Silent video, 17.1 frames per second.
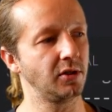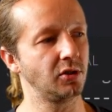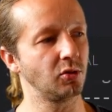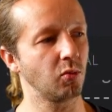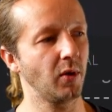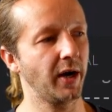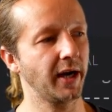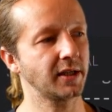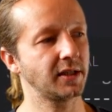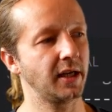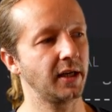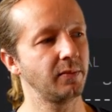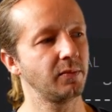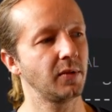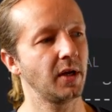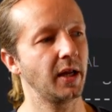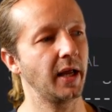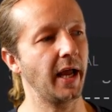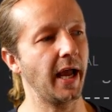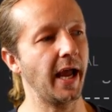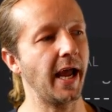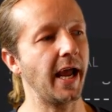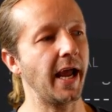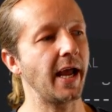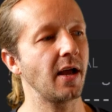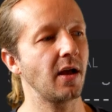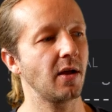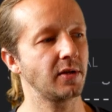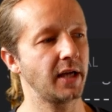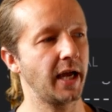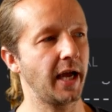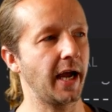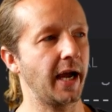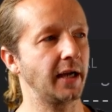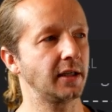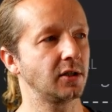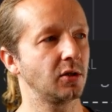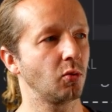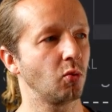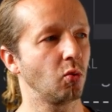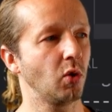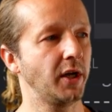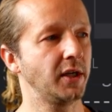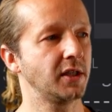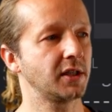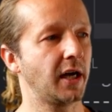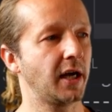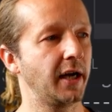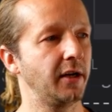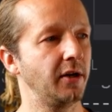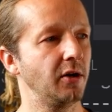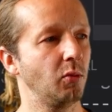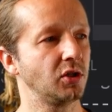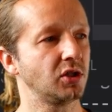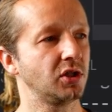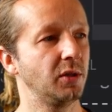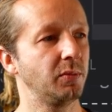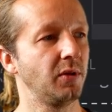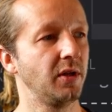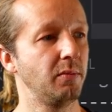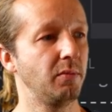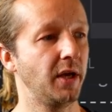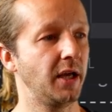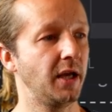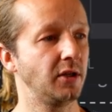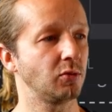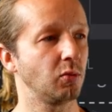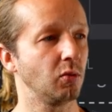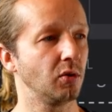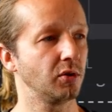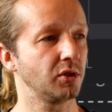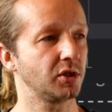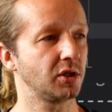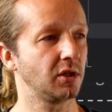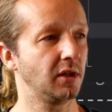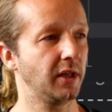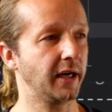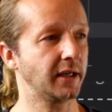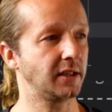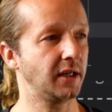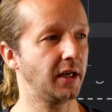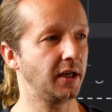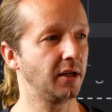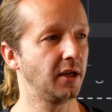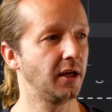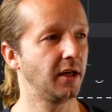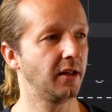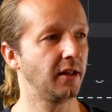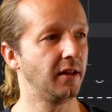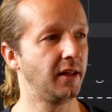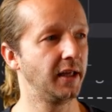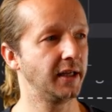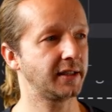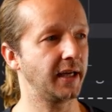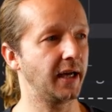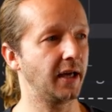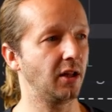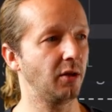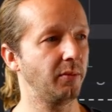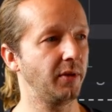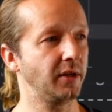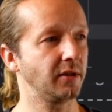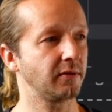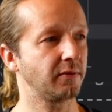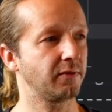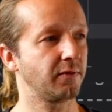direct A tags right inside of here, which simply means we're selecting this element